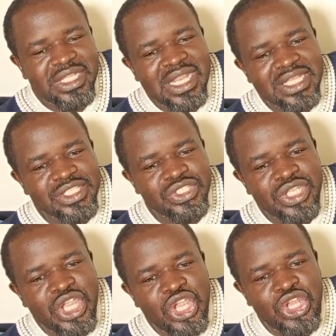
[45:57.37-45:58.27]
that's
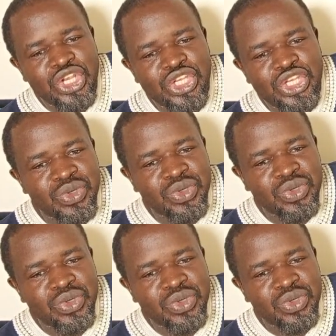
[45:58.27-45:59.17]
the
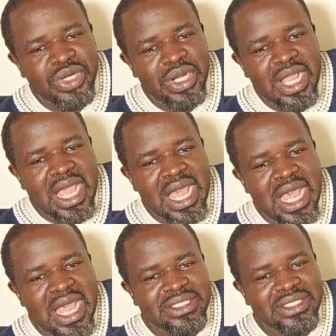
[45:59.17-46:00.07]
bone
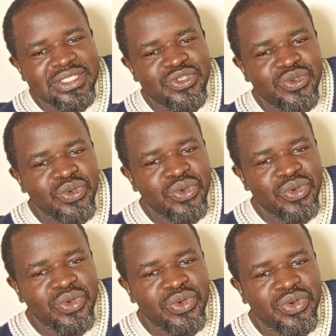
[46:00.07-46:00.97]
at
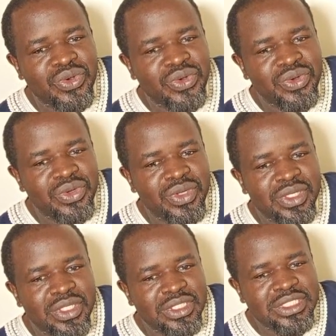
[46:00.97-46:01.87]
your
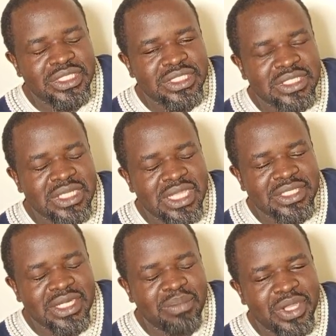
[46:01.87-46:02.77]
this
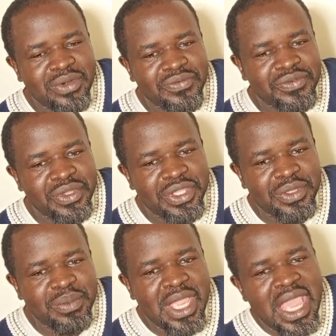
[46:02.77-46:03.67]
lateral part of your
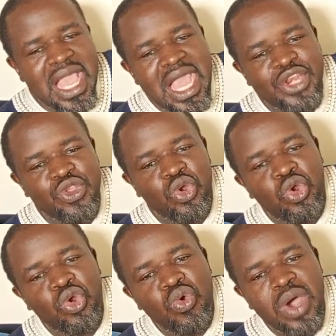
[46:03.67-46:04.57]
hip, and your
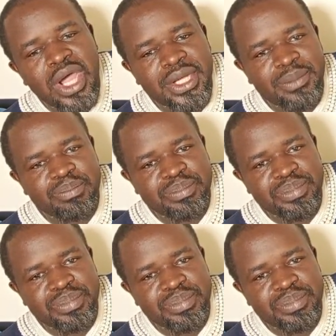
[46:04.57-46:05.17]
lower rib,